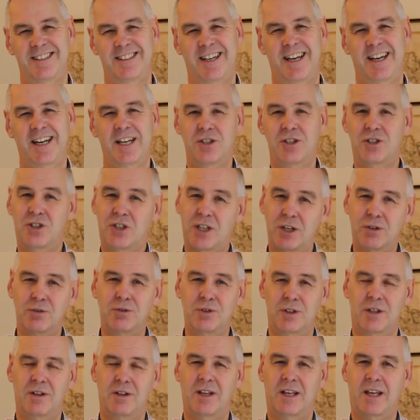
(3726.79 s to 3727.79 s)
And as
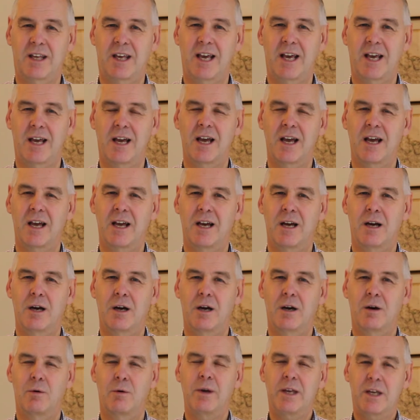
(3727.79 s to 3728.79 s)
children of the King,
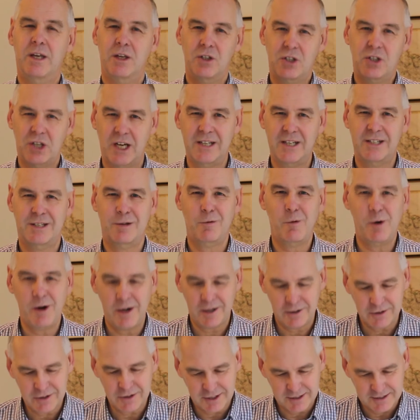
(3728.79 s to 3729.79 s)
we can change the
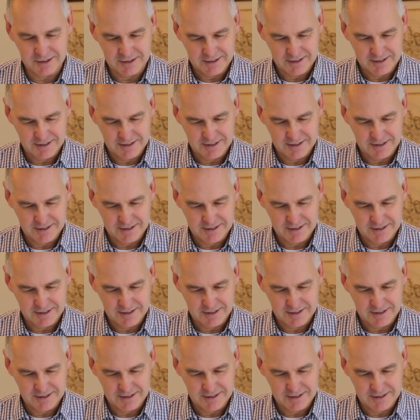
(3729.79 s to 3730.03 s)
world.